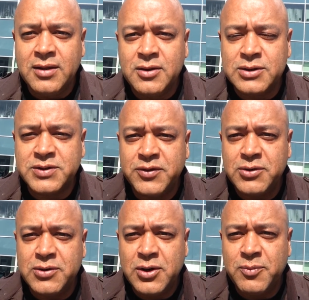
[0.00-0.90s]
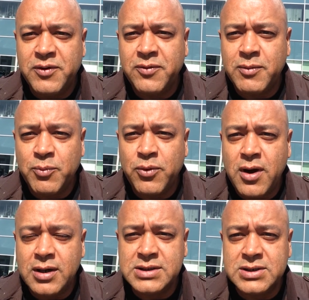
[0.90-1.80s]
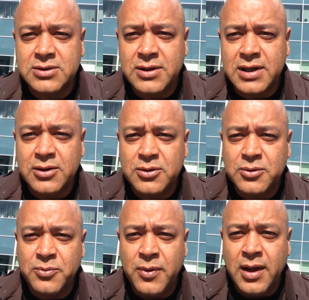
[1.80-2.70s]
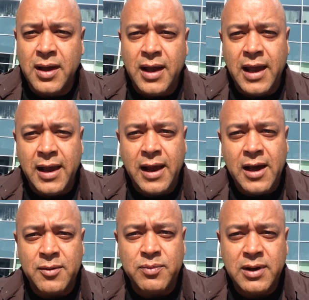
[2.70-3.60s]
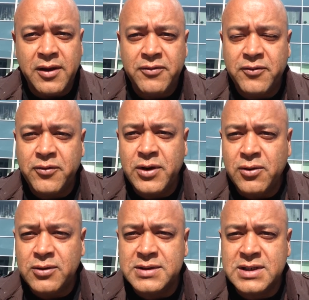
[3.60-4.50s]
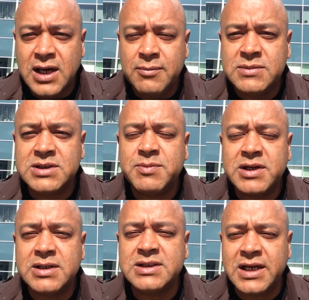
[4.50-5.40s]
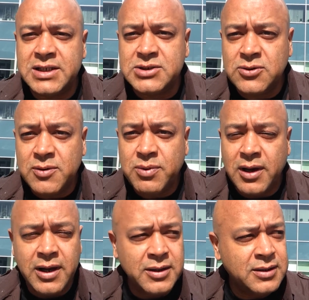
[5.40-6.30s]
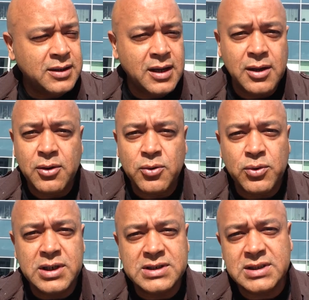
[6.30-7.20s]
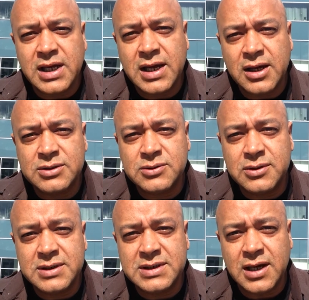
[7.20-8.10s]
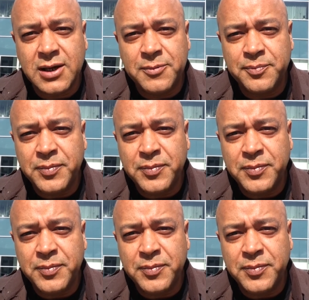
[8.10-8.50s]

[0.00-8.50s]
Those of you who know me from the Bronx, you know I go hang out and play for free all the time just because I enjoy playing. I go to Willie's Steakhouse all the time.